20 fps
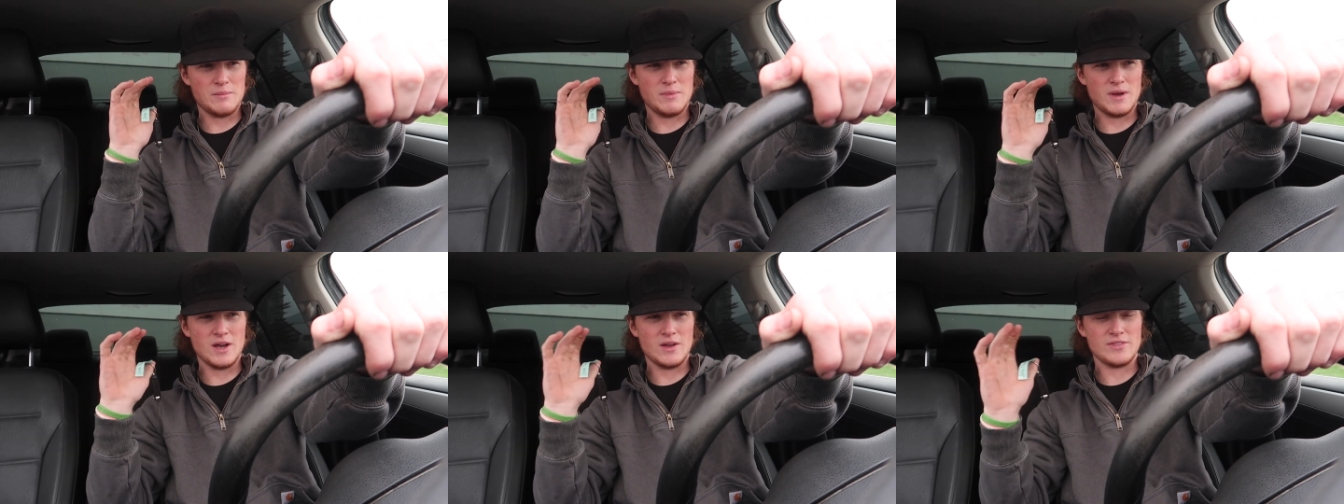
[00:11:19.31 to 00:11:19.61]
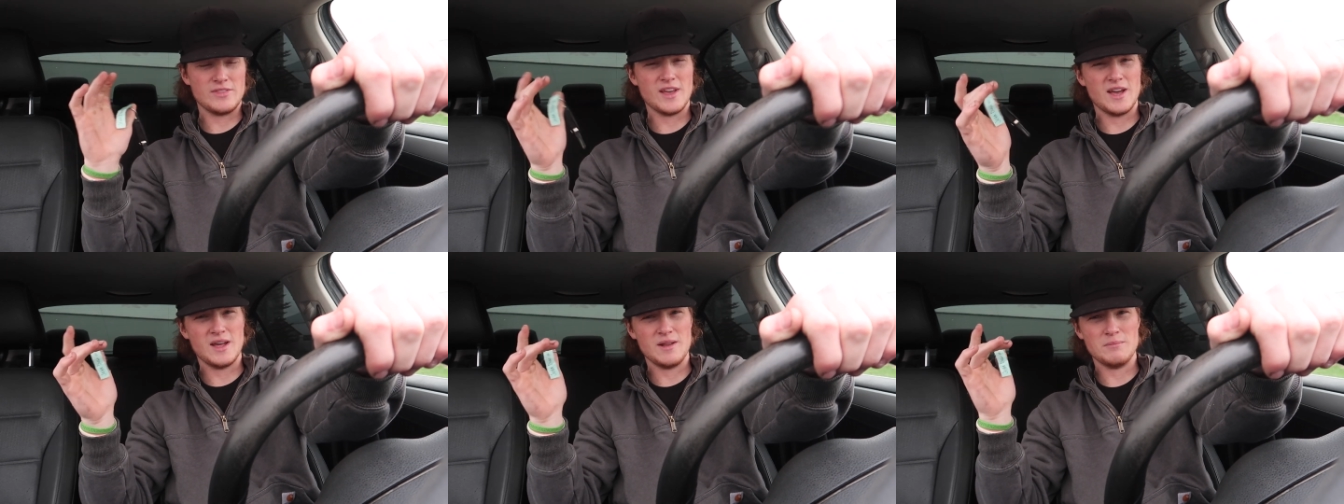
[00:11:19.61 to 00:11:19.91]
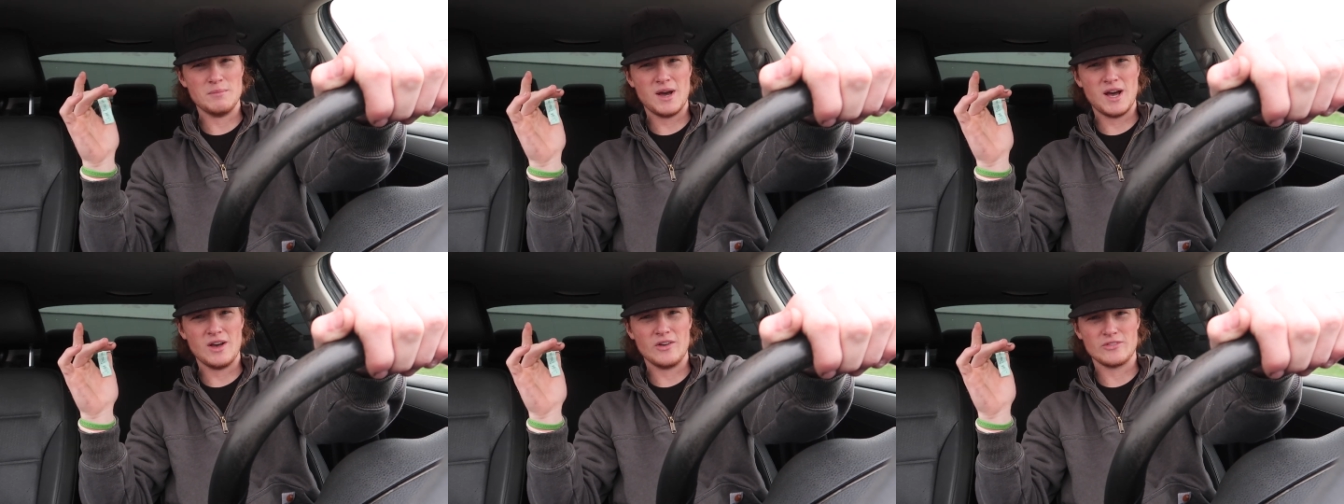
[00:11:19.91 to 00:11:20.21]
about
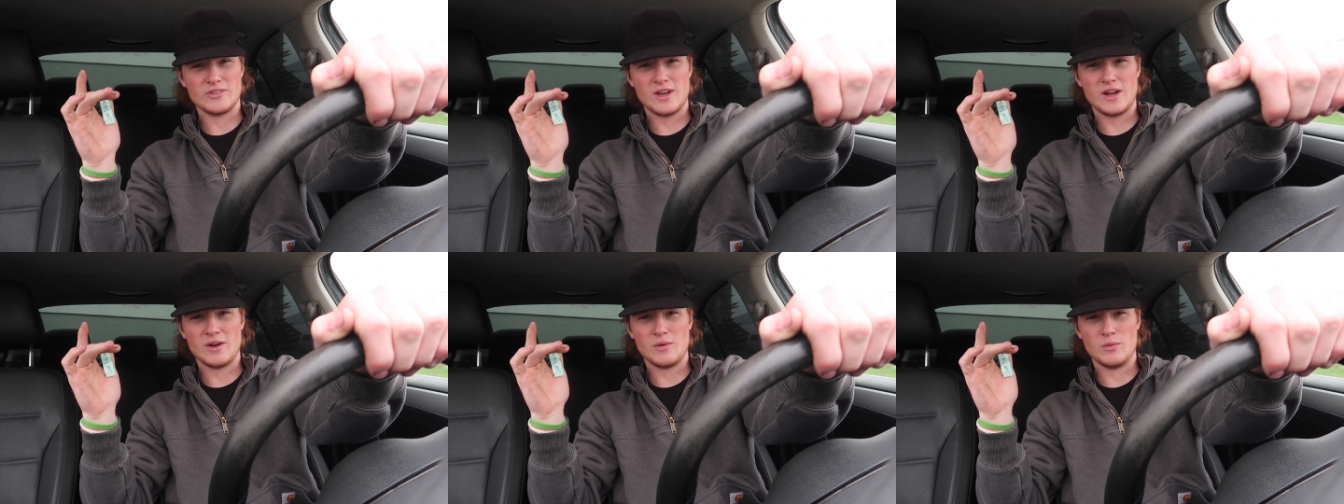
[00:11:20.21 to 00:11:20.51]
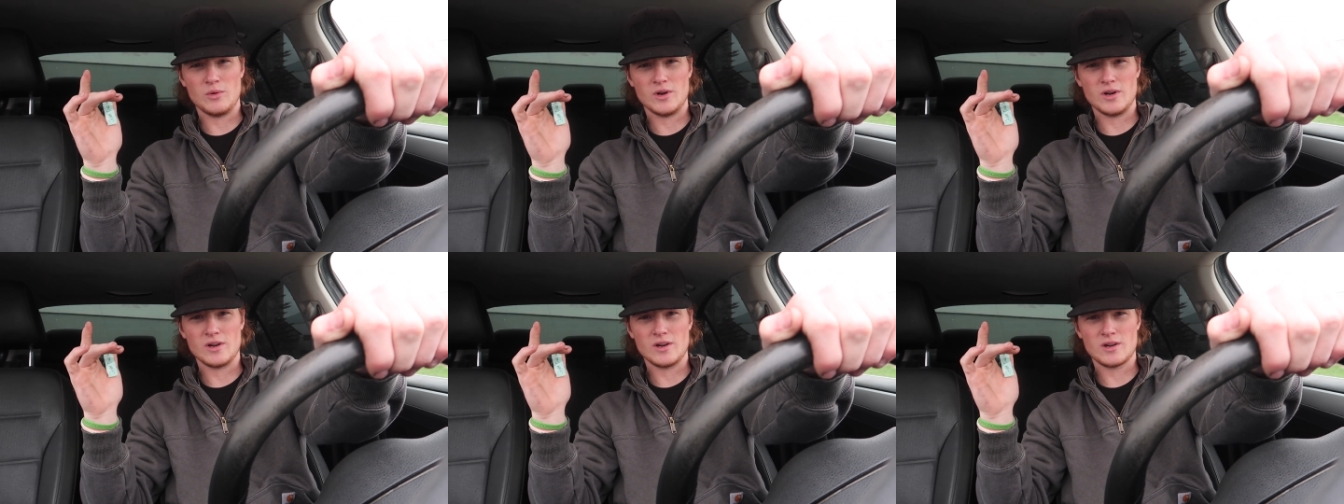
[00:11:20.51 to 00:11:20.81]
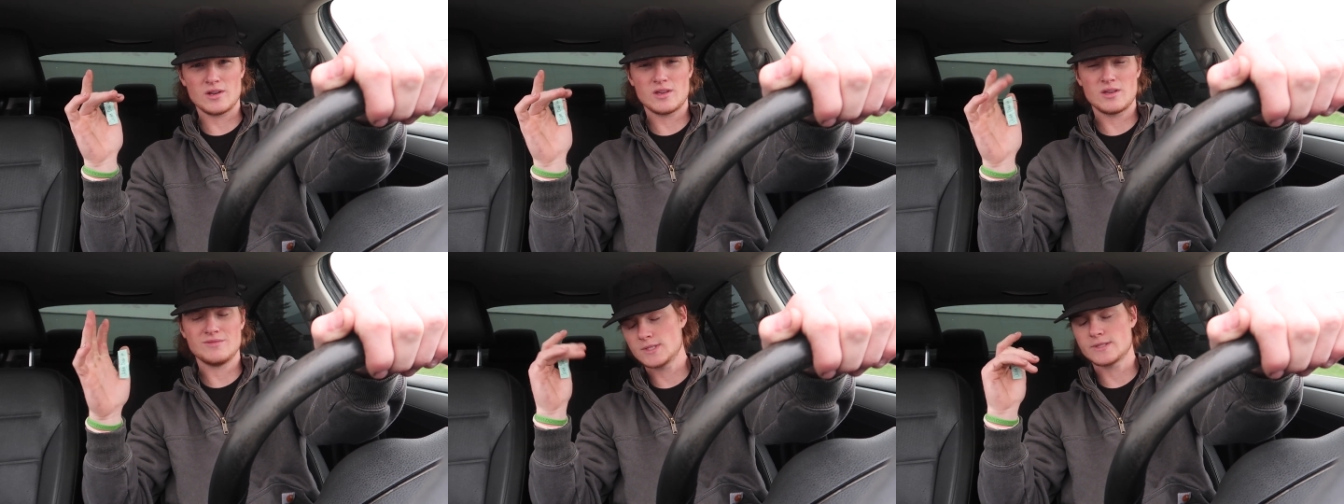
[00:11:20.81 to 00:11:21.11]
10 miles out of
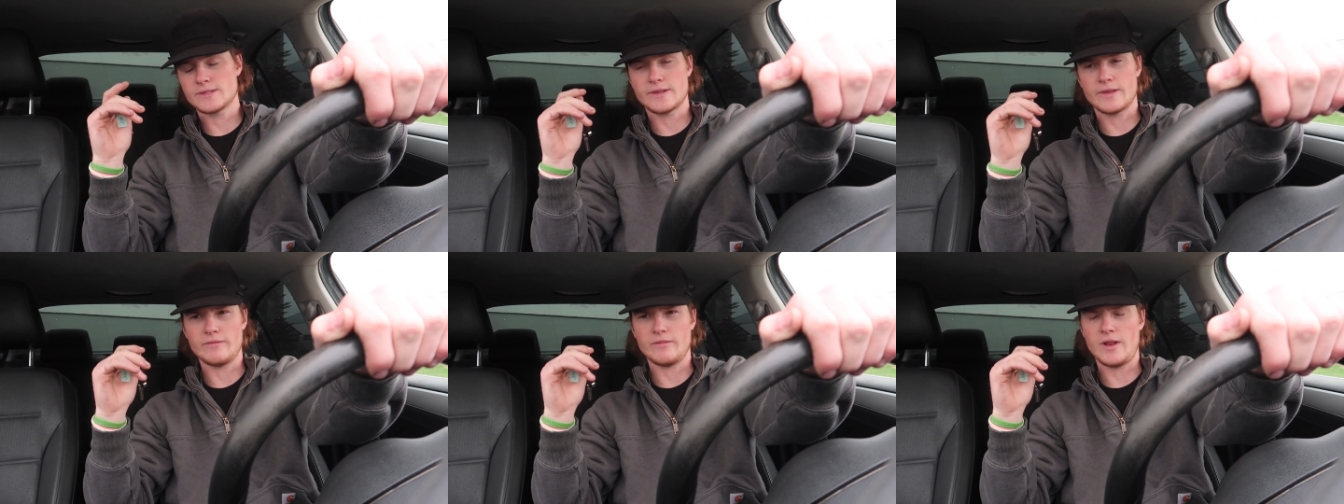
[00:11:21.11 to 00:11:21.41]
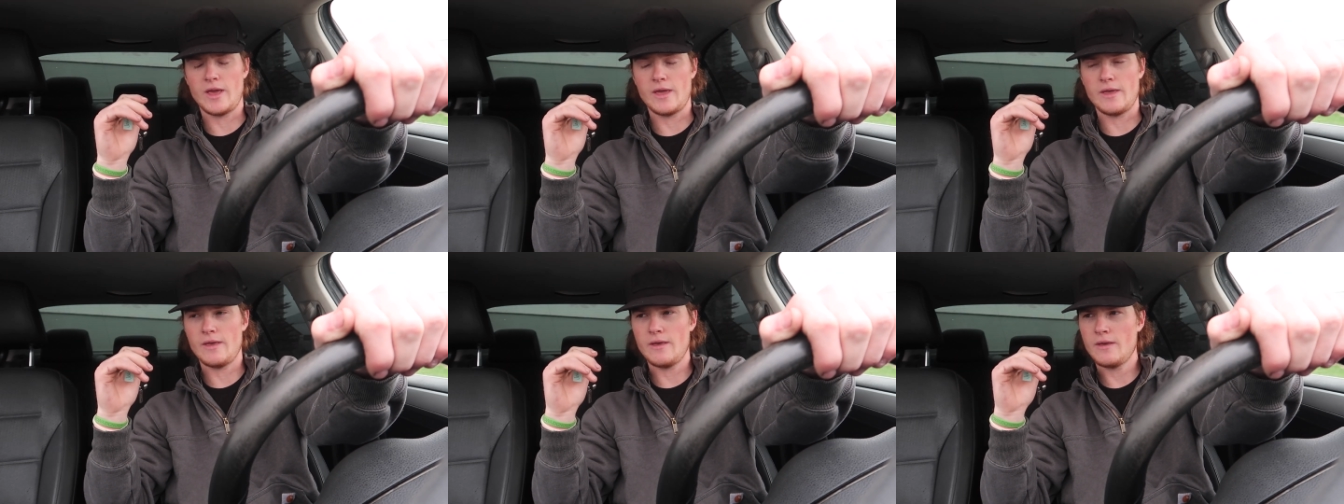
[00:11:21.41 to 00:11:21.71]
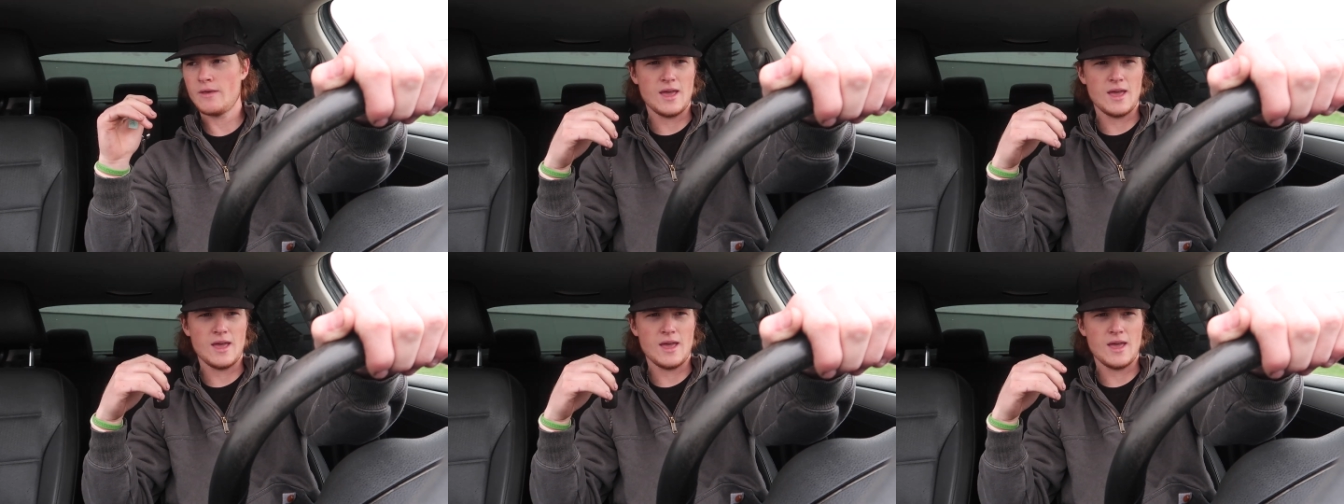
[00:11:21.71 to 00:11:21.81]
work. Let's give it 8.